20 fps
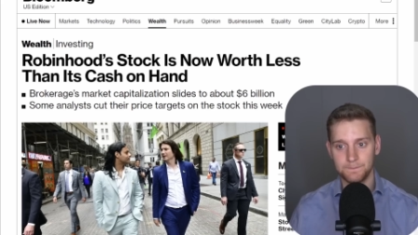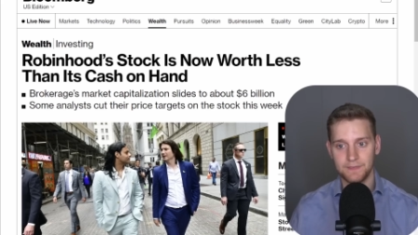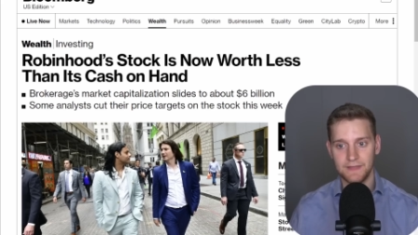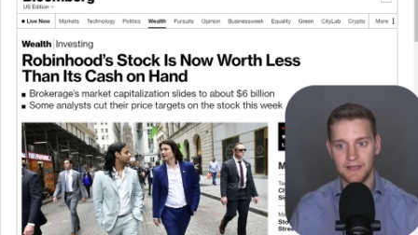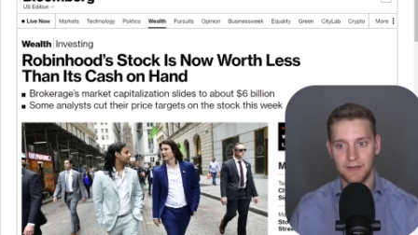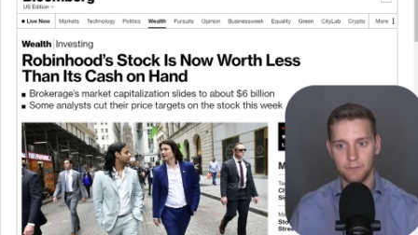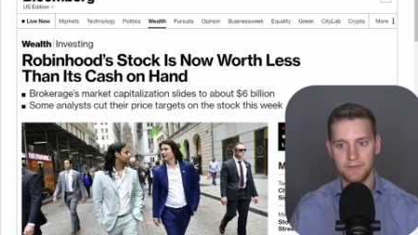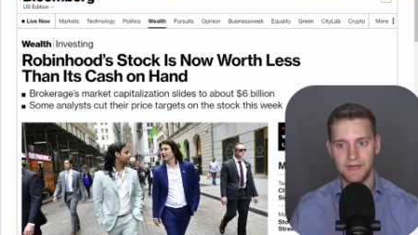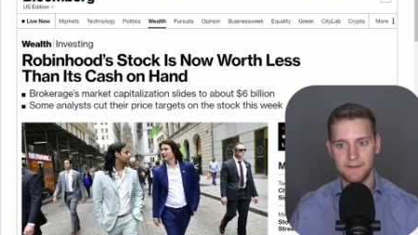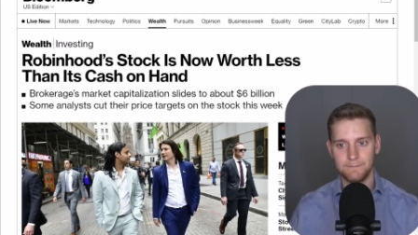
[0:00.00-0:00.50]

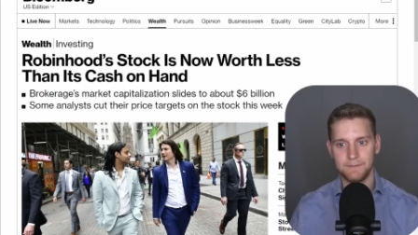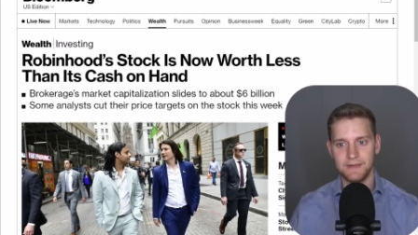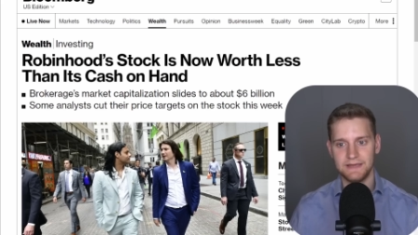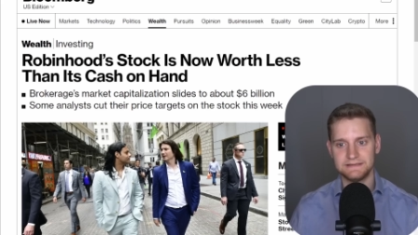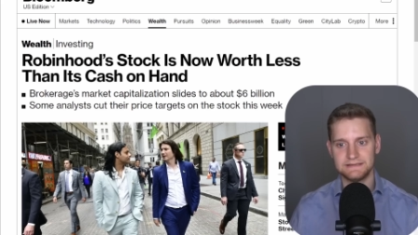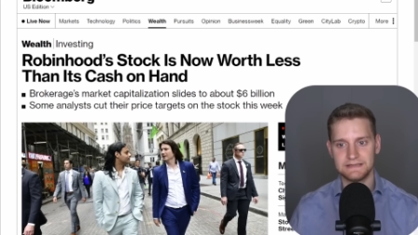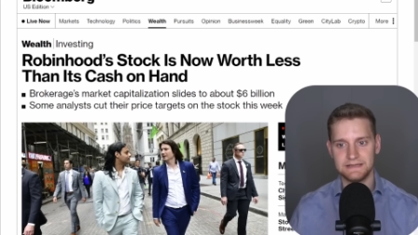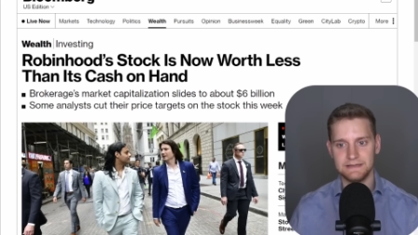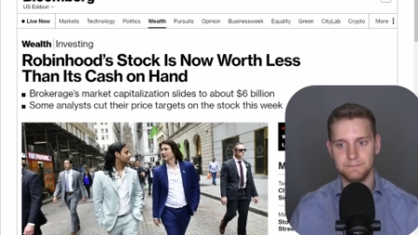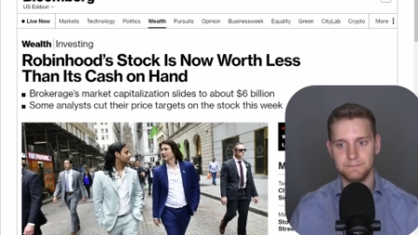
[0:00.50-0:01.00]
Now, that
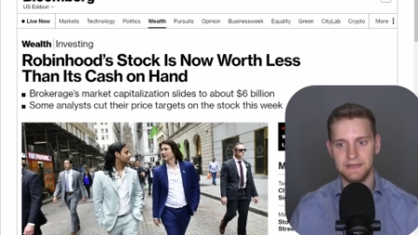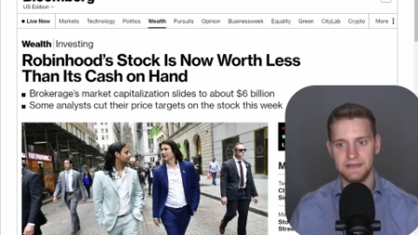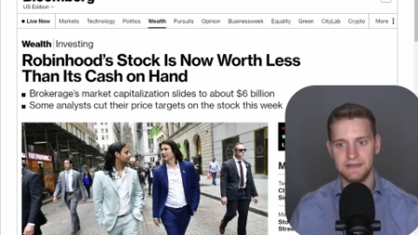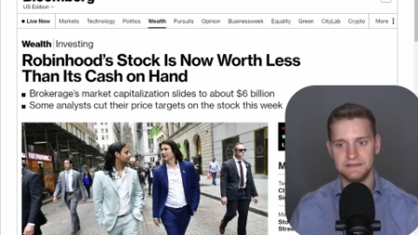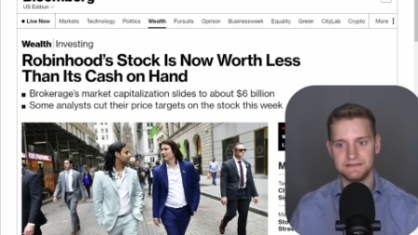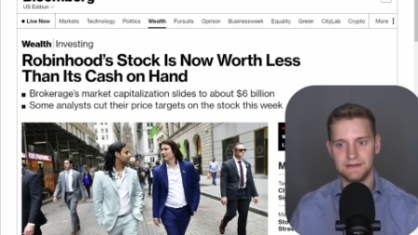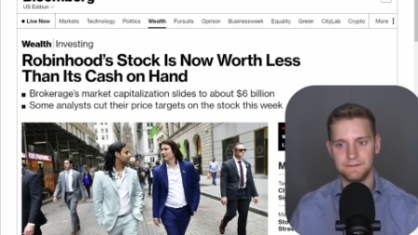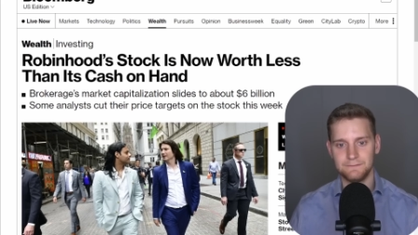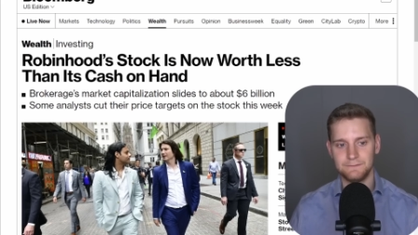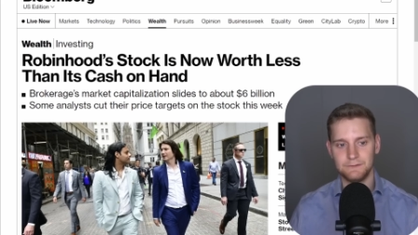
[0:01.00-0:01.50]
basically
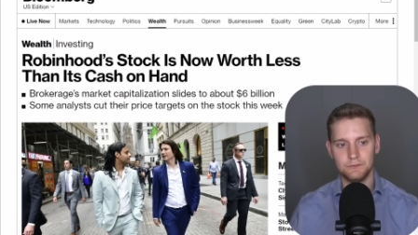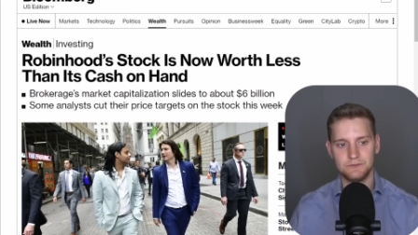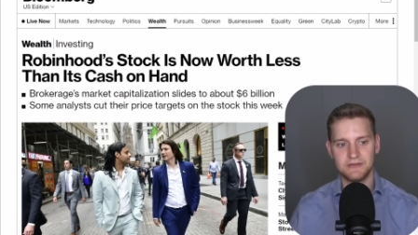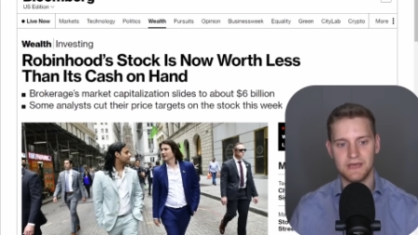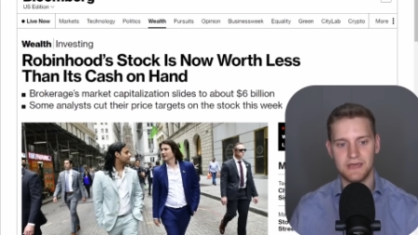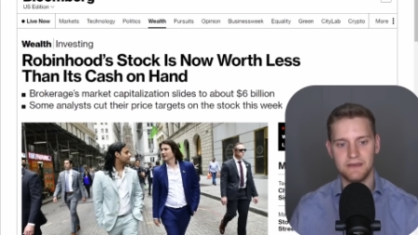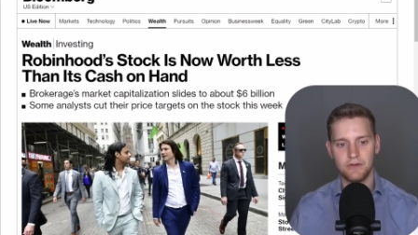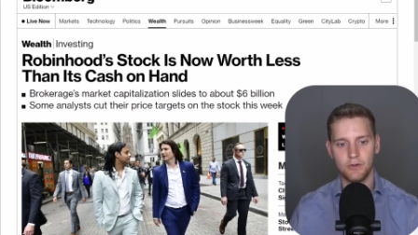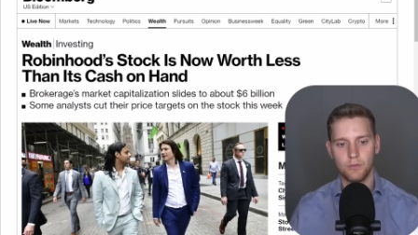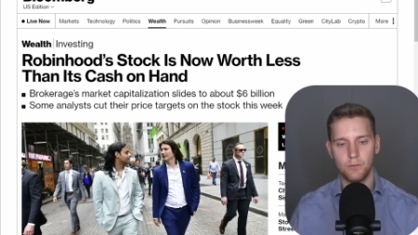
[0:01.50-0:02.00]
means if you
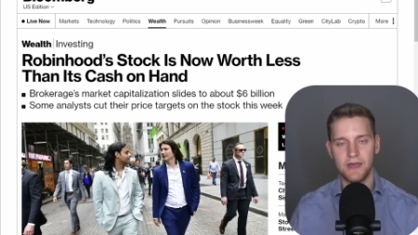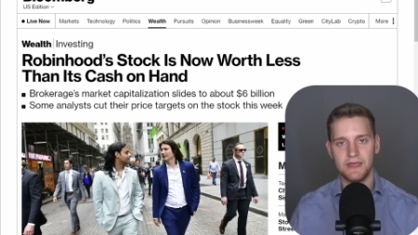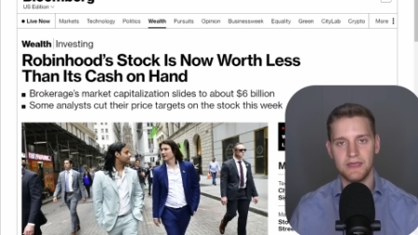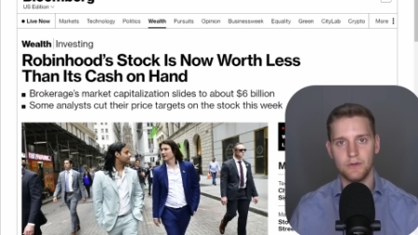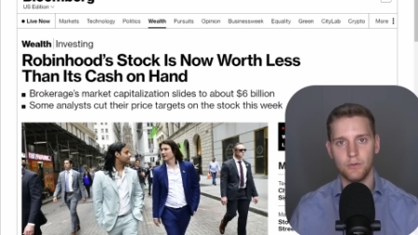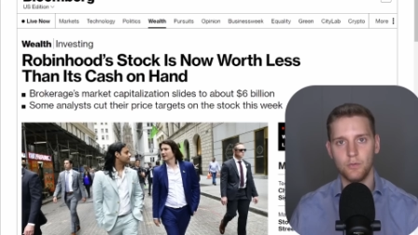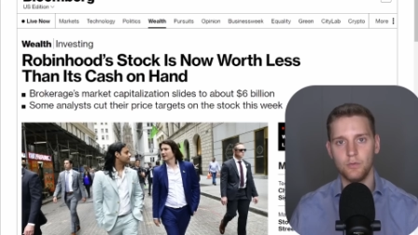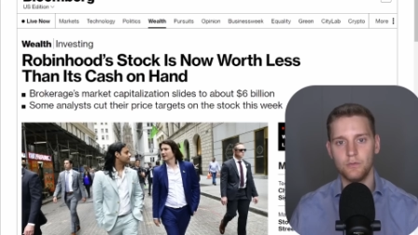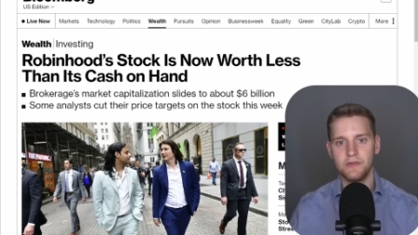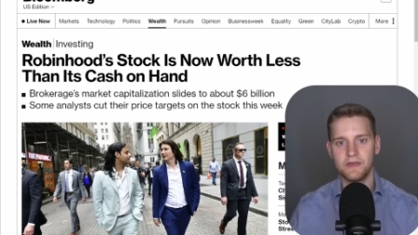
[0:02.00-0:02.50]
take
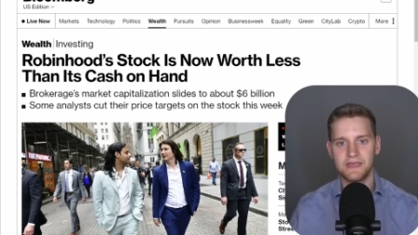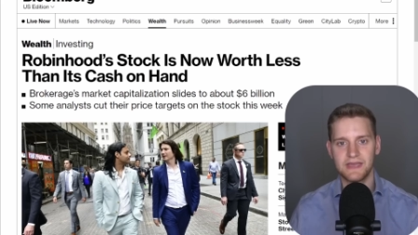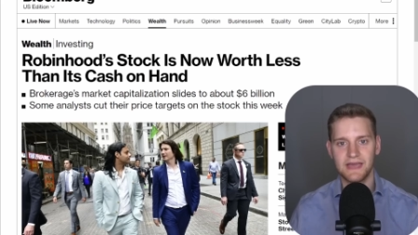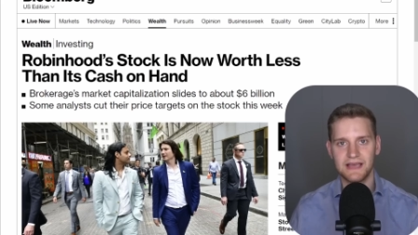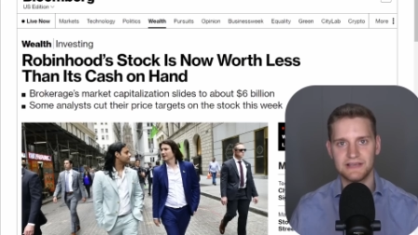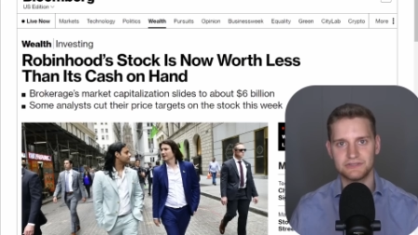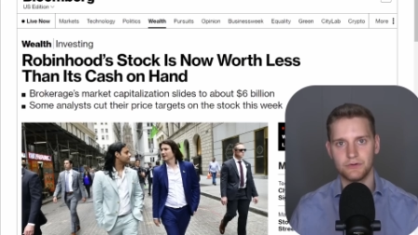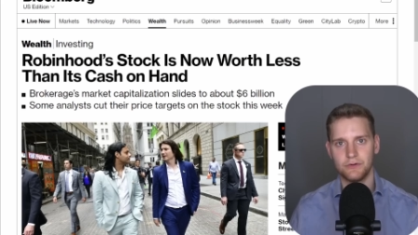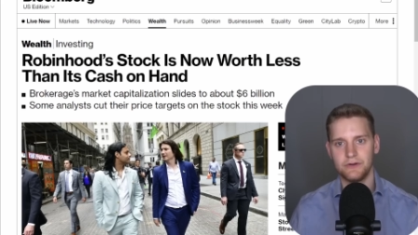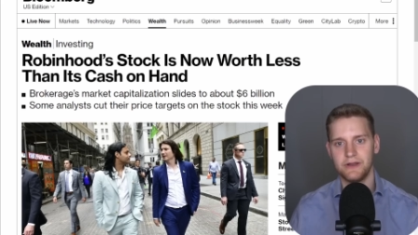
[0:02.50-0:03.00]
away all the
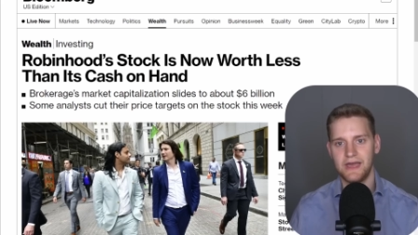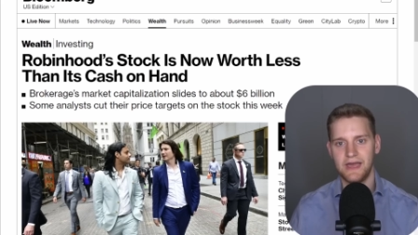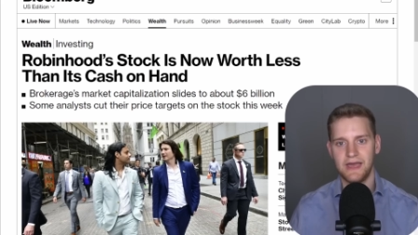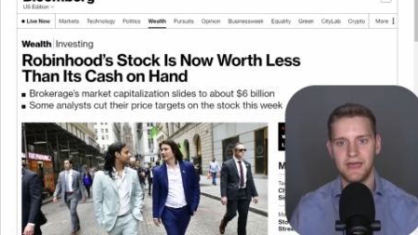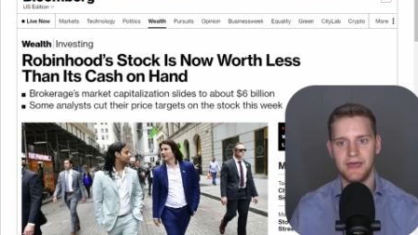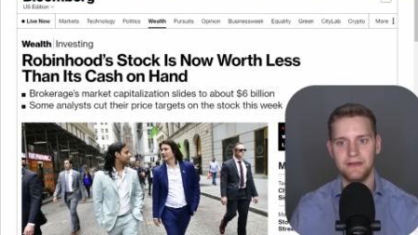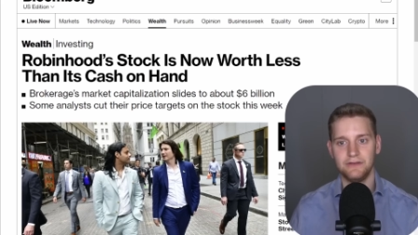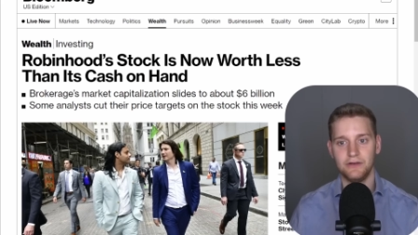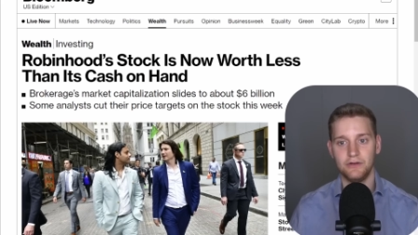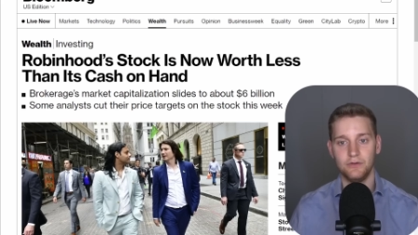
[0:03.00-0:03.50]
cash on
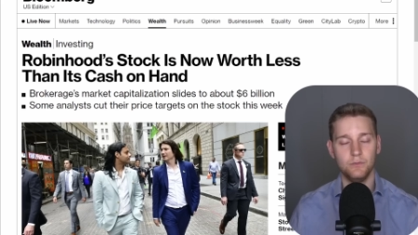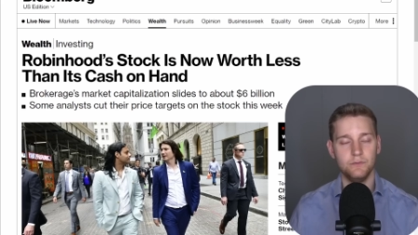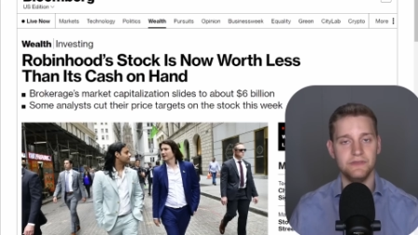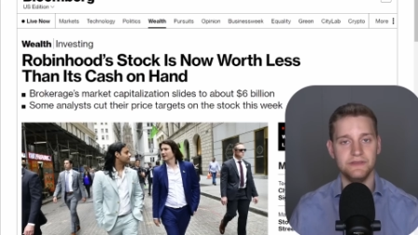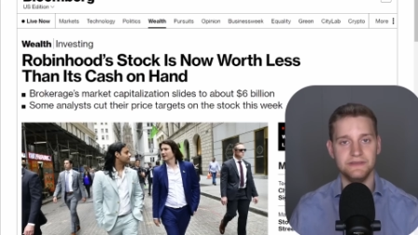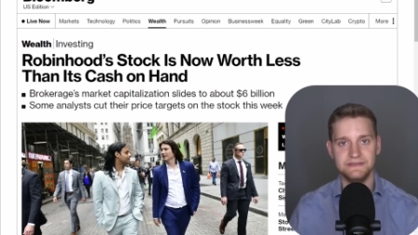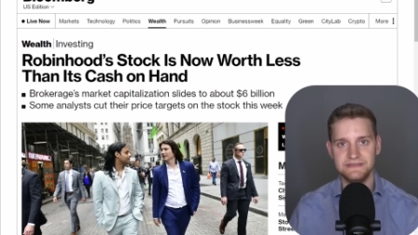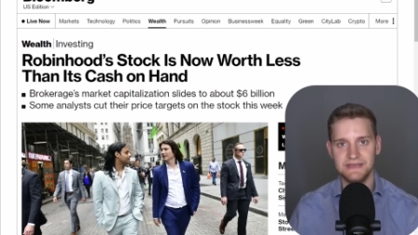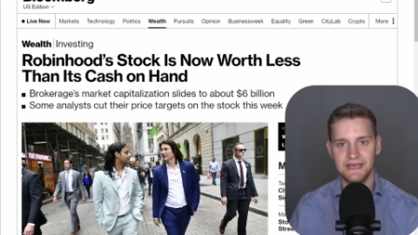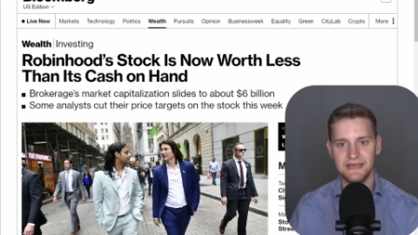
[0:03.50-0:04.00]
hand and all
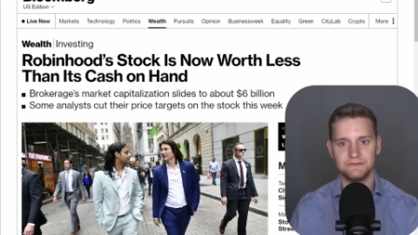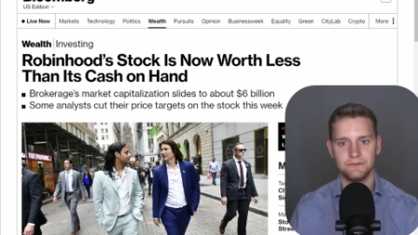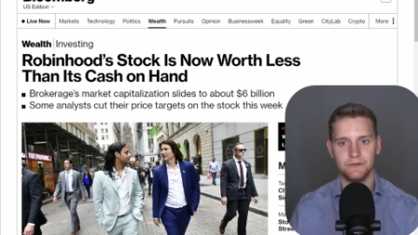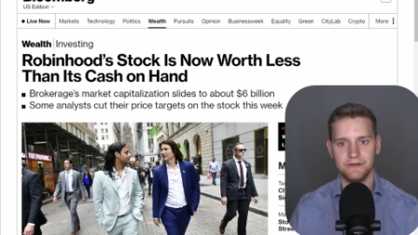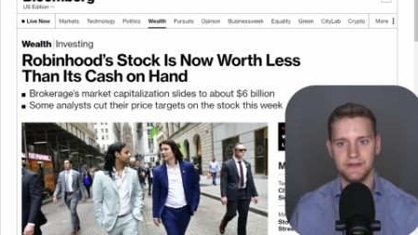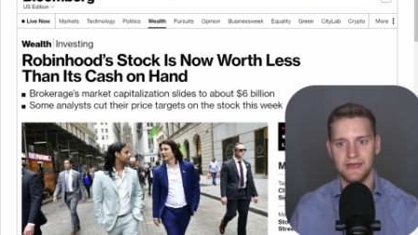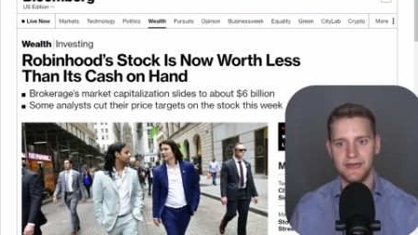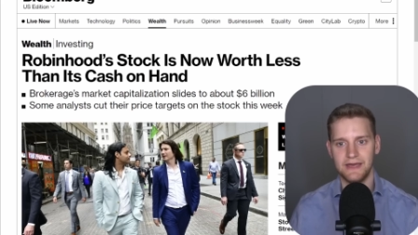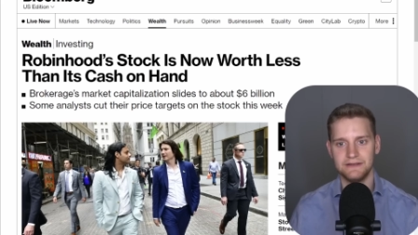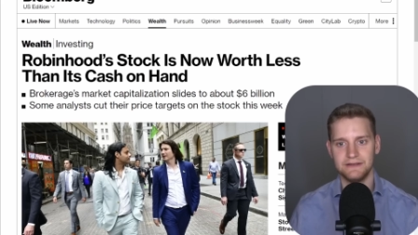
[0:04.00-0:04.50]
the debt
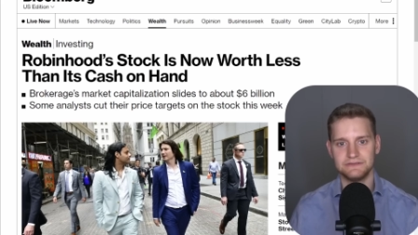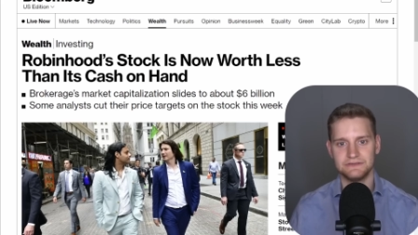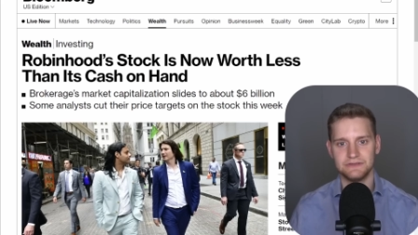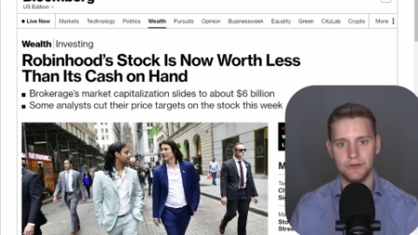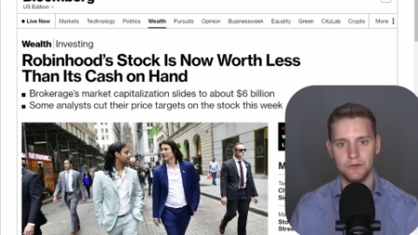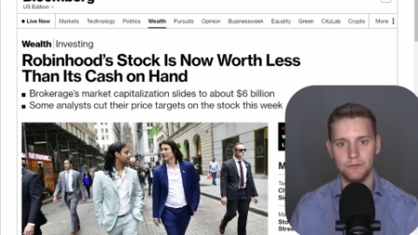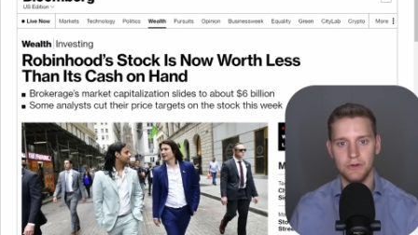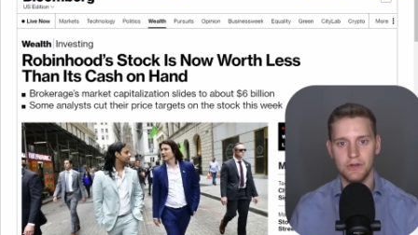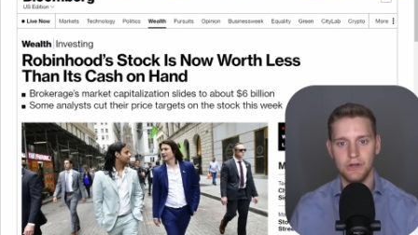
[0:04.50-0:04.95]
on hand, so